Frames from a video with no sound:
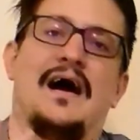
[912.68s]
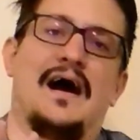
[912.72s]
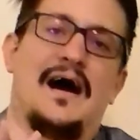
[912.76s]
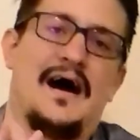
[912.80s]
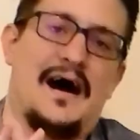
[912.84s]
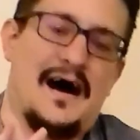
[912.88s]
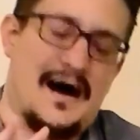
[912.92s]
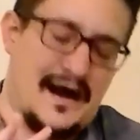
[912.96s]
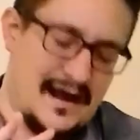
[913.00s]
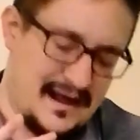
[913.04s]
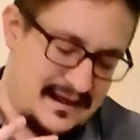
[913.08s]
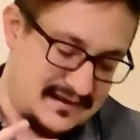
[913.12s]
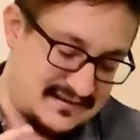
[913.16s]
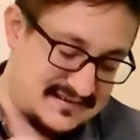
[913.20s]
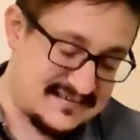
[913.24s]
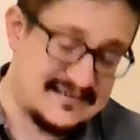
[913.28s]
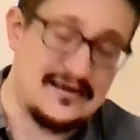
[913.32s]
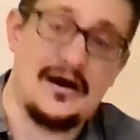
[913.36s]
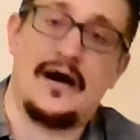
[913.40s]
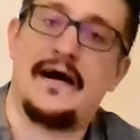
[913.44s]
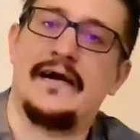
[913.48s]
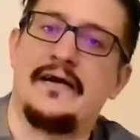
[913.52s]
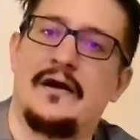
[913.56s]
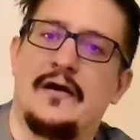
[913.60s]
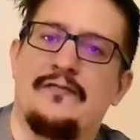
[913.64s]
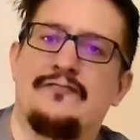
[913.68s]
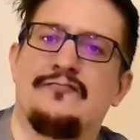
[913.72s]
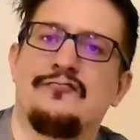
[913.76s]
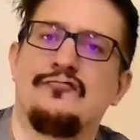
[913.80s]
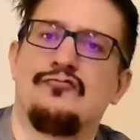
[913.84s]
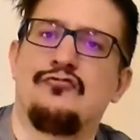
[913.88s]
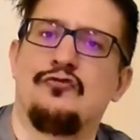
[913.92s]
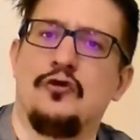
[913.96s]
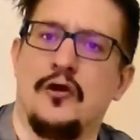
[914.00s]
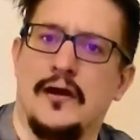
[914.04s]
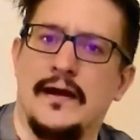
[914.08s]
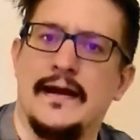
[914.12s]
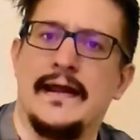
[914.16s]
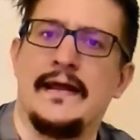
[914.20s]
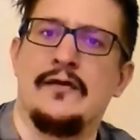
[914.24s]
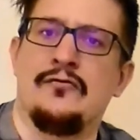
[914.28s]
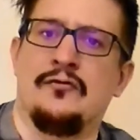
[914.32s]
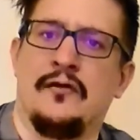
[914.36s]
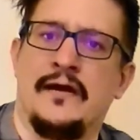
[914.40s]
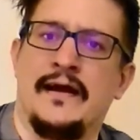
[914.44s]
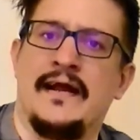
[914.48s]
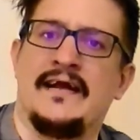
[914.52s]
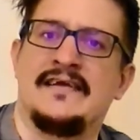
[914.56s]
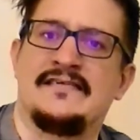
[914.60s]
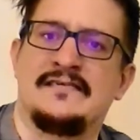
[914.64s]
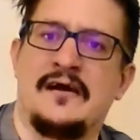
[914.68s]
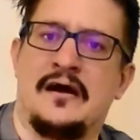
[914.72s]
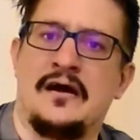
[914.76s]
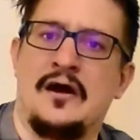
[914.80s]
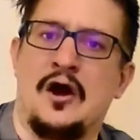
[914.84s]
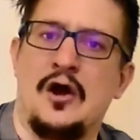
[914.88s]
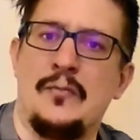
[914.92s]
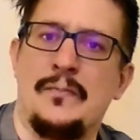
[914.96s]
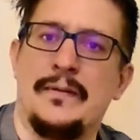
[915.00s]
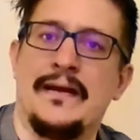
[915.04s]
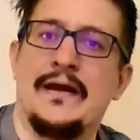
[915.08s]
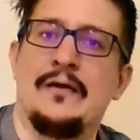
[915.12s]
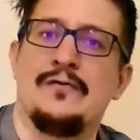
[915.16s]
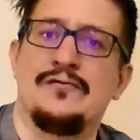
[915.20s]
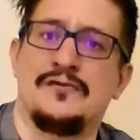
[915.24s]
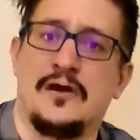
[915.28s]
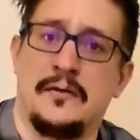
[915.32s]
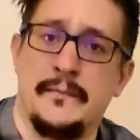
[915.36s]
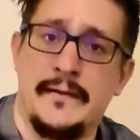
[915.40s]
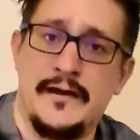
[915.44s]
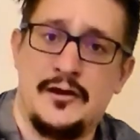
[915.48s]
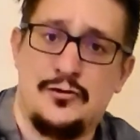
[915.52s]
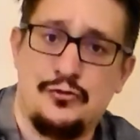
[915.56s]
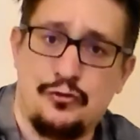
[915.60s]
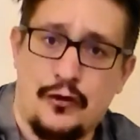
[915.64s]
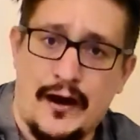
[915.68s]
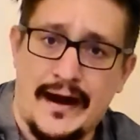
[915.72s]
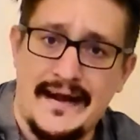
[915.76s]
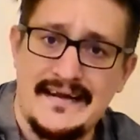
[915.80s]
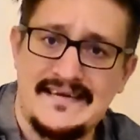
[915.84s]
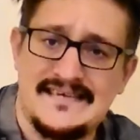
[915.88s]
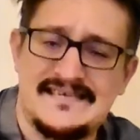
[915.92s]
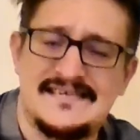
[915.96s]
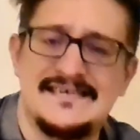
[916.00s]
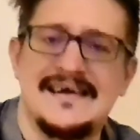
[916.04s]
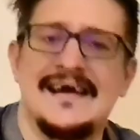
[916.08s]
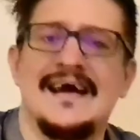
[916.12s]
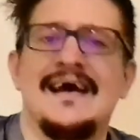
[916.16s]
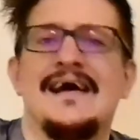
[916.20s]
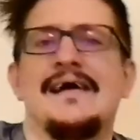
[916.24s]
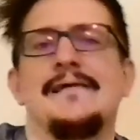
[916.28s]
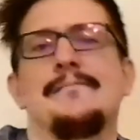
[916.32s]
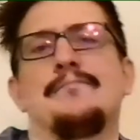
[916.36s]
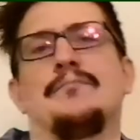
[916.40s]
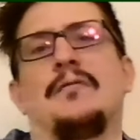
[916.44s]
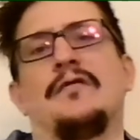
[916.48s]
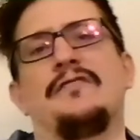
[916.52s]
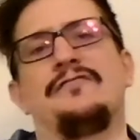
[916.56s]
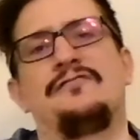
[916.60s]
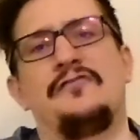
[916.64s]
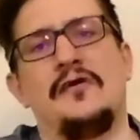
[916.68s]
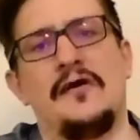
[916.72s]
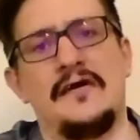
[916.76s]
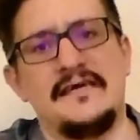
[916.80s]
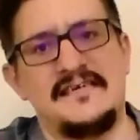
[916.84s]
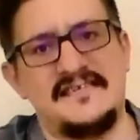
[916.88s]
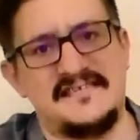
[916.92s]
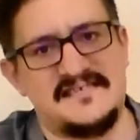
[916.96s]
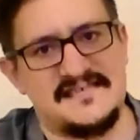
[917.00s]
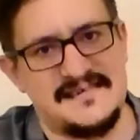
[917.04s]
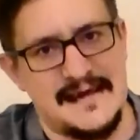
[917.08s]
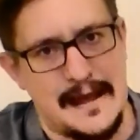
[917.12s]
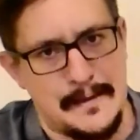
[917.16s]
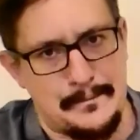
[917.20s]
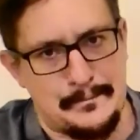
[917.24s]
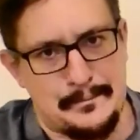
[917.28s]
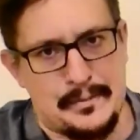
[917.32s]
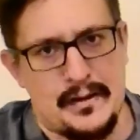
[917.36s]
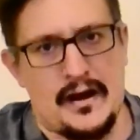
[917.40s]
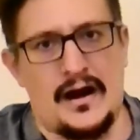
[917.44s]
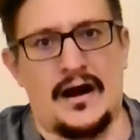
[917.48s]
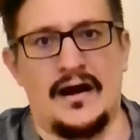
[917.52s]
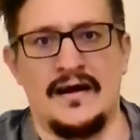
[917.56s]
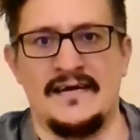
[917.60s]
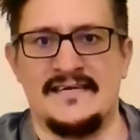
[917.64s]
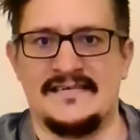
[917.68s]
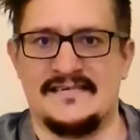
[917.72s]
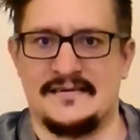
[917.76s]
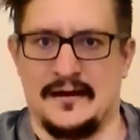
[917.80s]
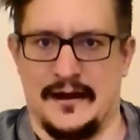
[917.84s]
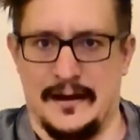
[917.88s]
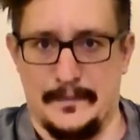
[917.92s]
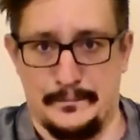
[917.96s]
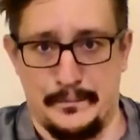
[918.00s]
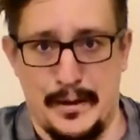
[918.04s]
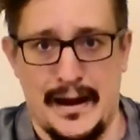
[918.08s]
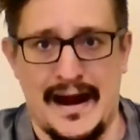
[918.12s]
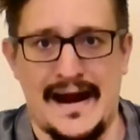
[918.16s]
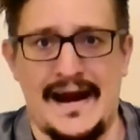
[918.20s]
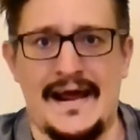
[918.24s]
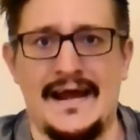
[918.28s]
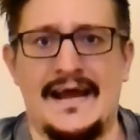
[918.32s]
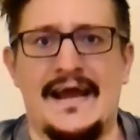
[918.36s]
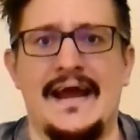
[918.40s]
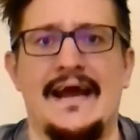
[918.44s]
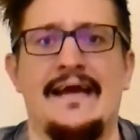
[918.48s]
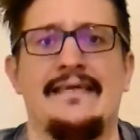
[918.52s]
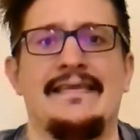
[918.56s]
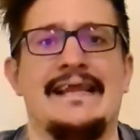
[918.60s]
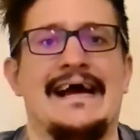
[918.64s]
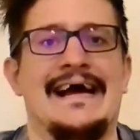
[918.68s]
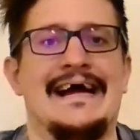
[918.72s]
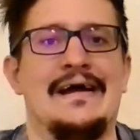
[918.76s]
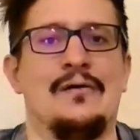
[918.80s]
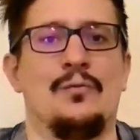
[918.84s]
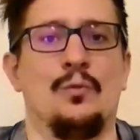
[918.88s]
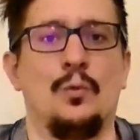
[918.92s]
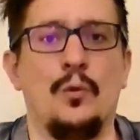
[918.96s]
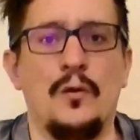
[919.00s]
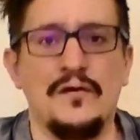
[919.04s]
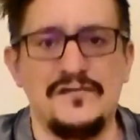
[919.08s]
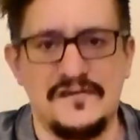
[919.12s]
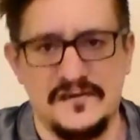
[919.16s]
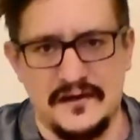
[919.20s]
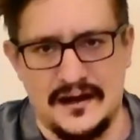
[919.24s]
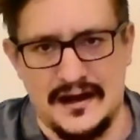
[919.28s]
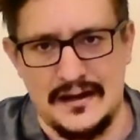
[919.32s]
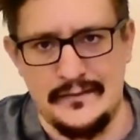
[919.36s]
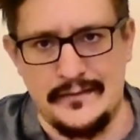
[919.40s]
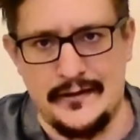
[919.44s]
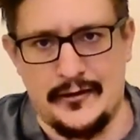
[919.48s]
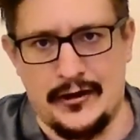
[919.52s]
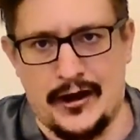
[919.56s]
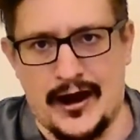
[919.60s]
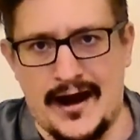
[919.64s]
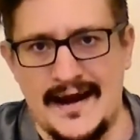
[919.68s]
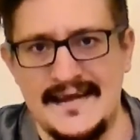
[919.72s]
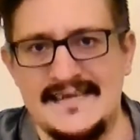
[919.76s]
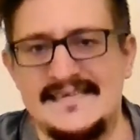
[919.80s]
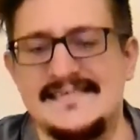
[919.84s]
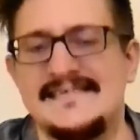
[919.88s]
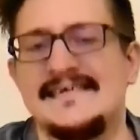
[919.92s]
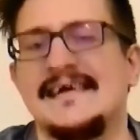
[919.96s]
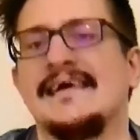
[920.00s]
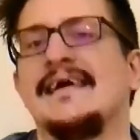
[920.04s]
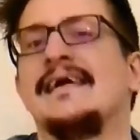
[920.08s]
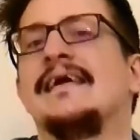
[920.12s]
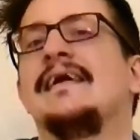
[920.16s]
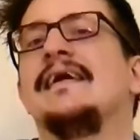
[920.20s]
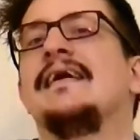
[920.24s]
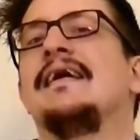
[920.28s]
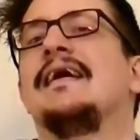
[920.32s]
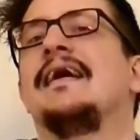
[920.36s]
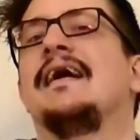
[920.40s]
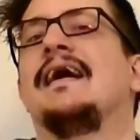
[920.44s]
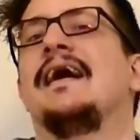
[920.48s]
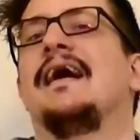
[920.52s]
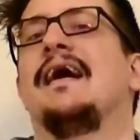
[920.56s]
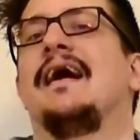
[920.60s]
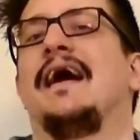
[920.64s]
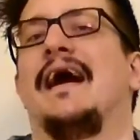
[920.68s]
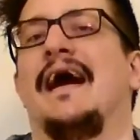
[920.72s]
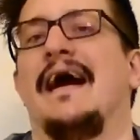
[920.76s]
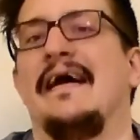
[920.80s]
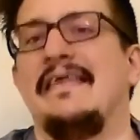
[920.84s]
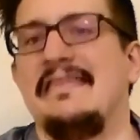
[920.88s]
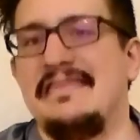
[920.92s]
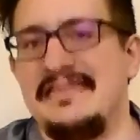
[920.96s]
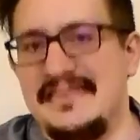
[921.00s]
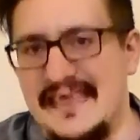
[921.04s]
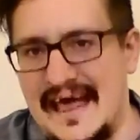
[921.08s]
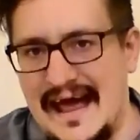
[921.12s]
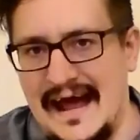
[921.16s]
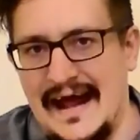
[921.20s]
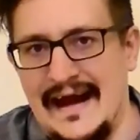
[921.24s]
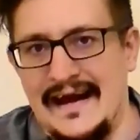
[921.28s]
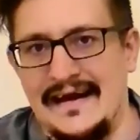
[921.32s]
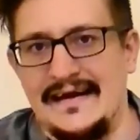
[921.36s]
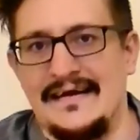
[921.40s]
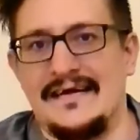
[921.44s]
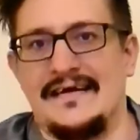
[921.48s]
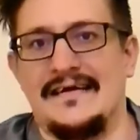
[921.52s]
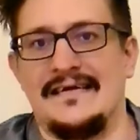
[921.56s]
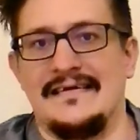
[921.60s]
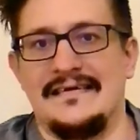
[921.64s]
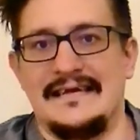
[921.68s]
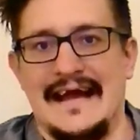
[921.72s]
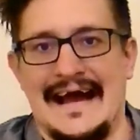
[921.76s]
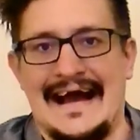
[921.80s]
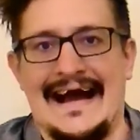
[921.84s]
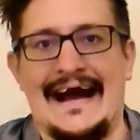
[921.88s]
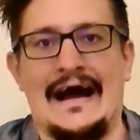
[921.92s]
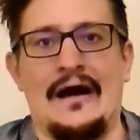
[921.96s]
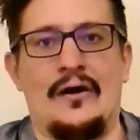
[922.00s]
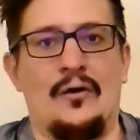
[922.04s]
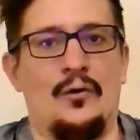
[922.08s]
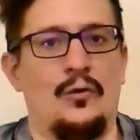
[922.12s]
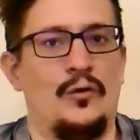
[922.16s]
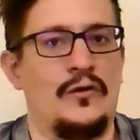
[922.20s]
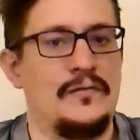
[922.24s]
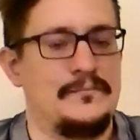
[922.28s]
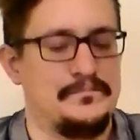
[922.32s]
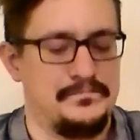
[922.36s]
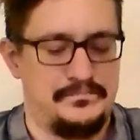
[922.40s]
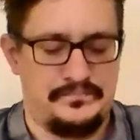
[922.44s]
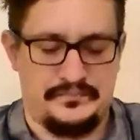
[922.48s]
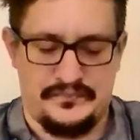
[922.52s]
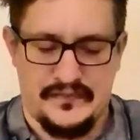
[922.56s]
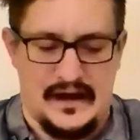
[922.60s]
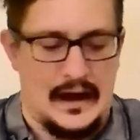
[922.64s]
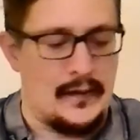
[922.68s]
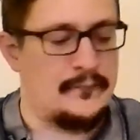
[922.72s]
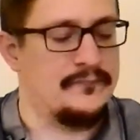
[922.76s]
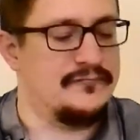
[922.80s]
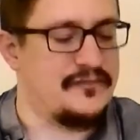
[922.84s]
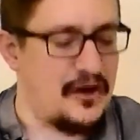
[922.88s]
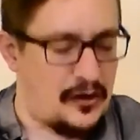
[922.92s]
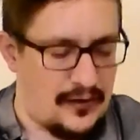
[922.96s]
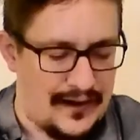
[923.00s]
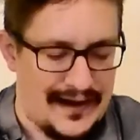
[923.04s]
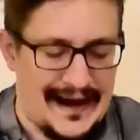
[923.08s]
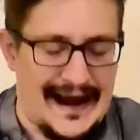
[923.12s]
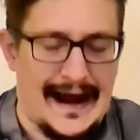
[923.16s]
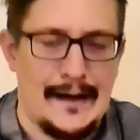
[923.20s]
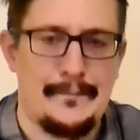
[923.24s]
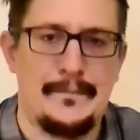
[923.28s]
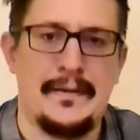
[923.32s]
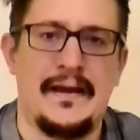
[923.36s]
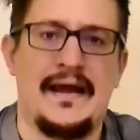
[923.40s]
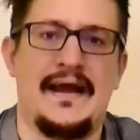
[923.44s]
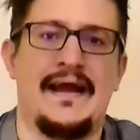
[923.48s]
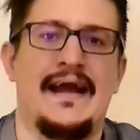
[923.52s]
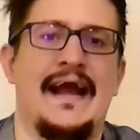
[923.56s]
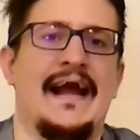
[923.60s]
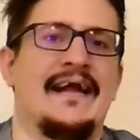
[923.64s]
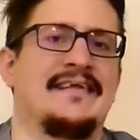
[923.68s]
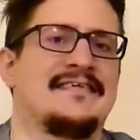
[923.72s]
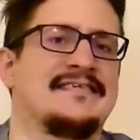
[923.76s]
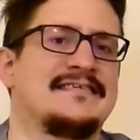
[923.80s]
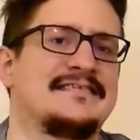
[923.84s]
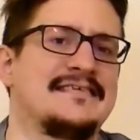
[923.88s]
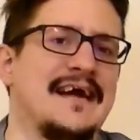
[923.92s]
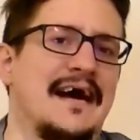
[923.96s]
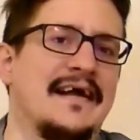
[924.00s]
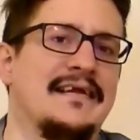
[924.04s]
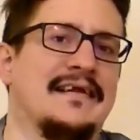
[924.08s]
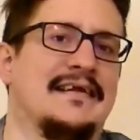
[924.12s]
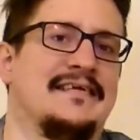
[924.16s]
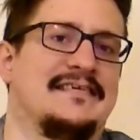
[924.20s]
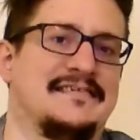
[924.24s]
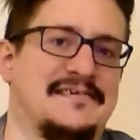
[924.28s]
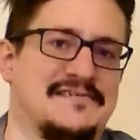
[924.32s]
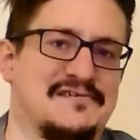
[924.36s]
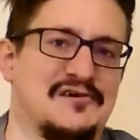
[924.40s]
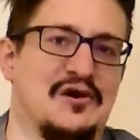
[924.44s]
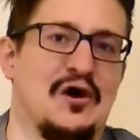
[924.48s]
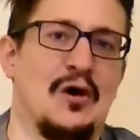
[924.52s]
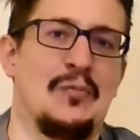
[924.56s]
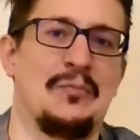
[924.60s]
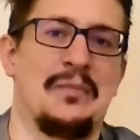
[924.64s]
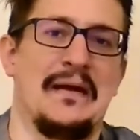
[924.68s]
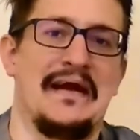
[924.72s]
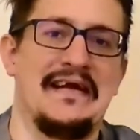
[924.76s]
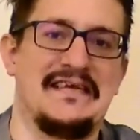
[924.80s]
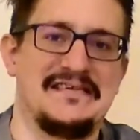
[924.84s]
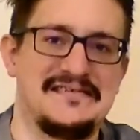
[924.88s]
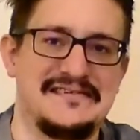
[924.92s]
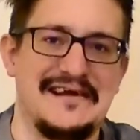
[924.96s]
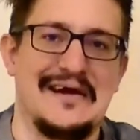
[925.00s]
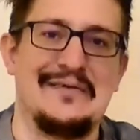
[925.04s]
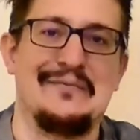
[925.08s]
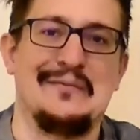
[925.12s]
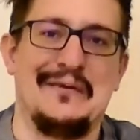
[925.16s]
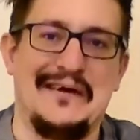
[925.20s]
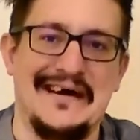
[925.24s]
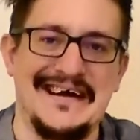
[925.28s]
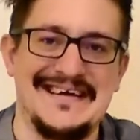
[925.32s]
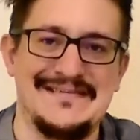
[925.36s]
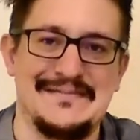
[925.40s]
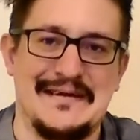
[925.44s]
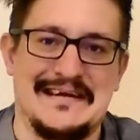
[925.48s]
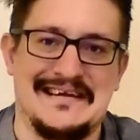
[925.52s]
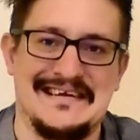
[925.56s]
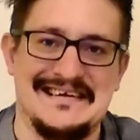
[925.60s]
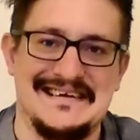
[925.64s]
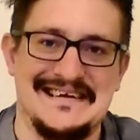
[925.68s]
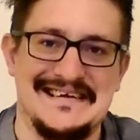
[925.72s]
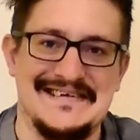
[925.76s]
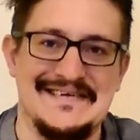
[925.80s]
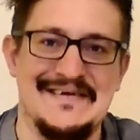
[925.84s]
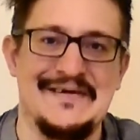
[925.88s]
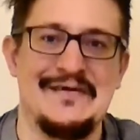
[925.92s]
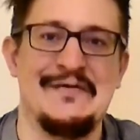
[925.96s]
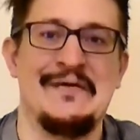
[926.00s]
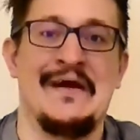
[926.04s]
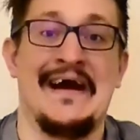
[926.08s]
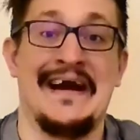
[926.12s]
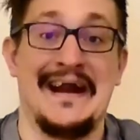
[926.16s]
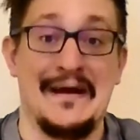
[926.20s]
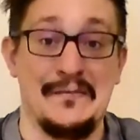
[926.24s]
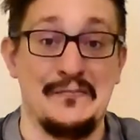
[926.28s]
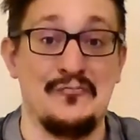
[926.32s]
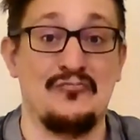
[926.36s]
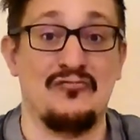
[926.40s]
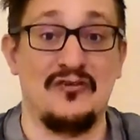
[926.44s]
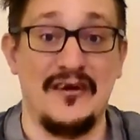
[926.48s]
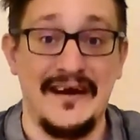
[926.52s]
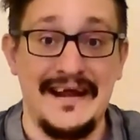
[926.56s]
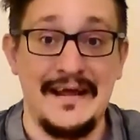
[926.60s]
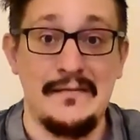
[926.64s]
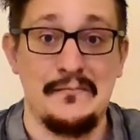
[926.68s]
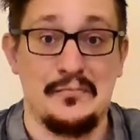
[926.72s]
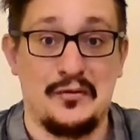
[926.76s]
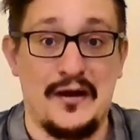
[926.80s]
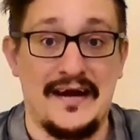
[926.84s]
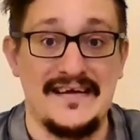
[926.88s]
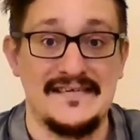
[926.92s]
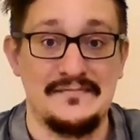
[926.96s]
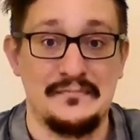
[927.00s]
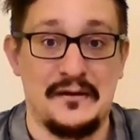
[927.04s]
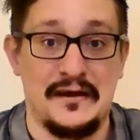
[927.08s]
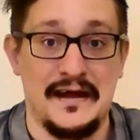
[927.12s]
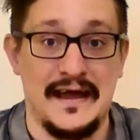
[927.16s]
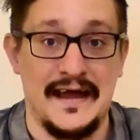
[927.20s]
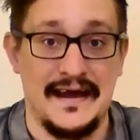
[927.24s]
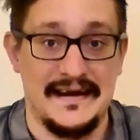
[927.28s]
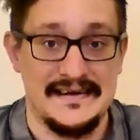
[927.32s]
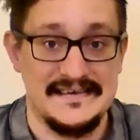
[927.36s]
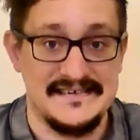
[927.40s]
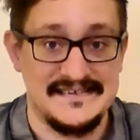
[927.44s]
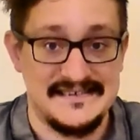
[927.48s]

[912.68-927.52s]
I started off really, really excited, hoping it was going to be great. My first sip, I started panicking that it wasn't going to be great, and then now I'm very happy. It's done its job. It's done what I expected it to do, and I'm really impressed by it.